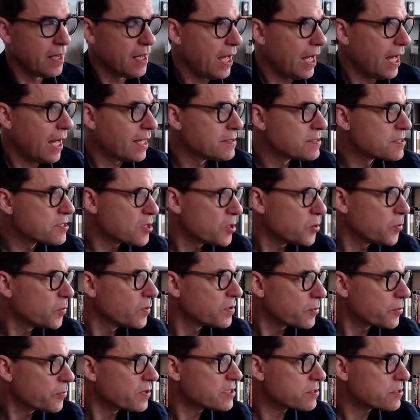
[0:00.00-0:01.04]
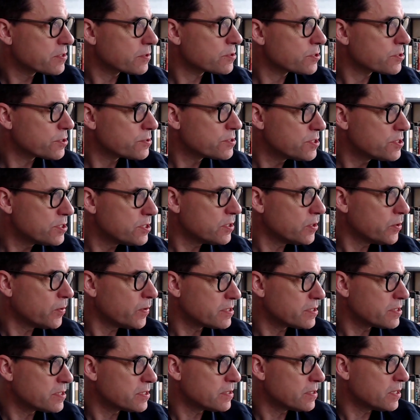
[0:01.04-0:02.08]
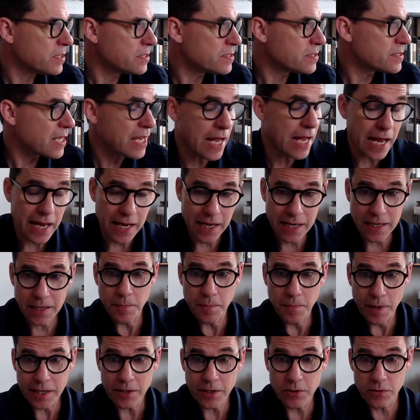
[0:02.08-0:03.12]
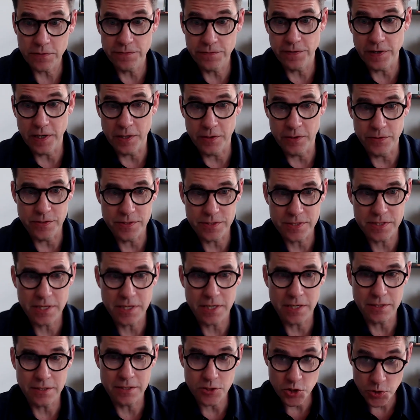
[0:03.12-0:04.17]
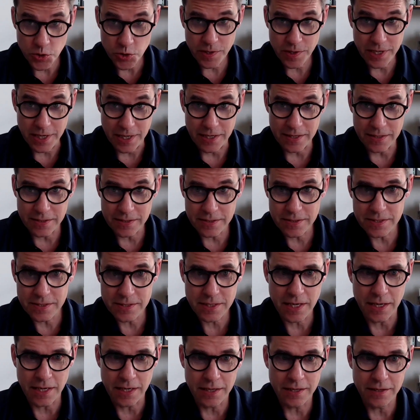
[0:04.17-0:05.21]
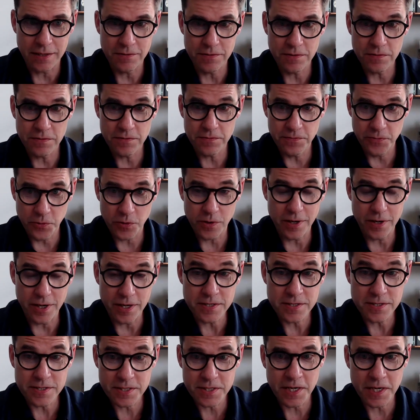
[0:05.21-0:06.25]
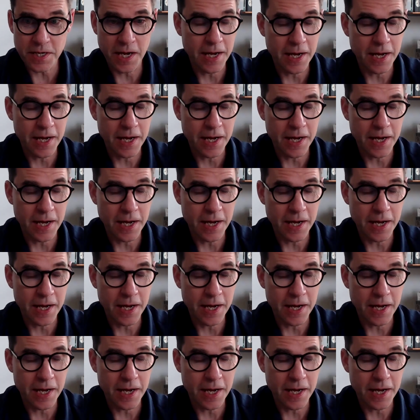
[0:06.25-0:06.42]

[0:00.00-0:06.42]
And so what the researchers do is they hang microphones in trees in forests